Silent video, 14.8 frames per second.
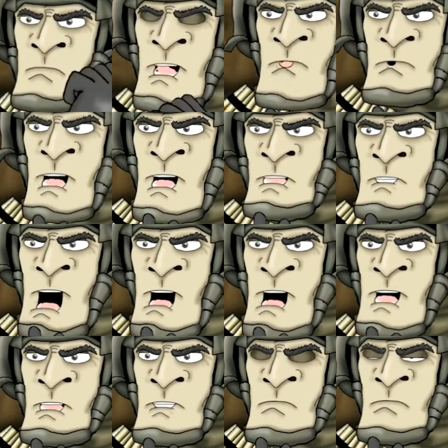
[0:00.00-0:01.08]
Lose the
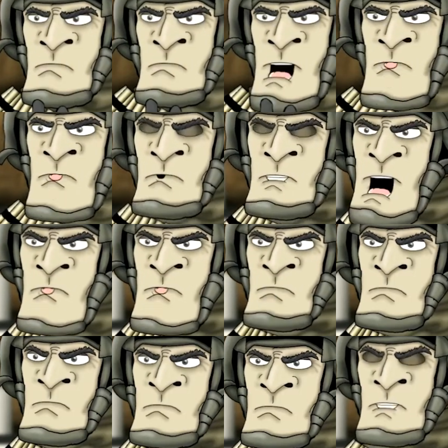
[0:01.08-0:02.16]
jobs. Number two,
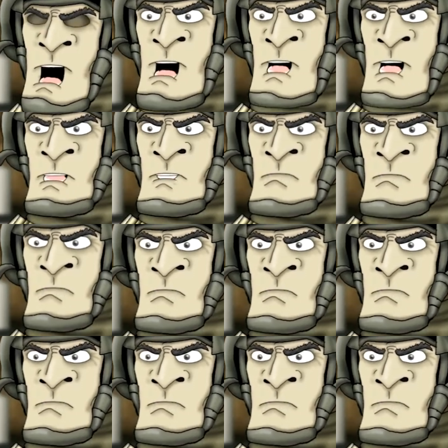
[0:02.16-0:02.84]
sex.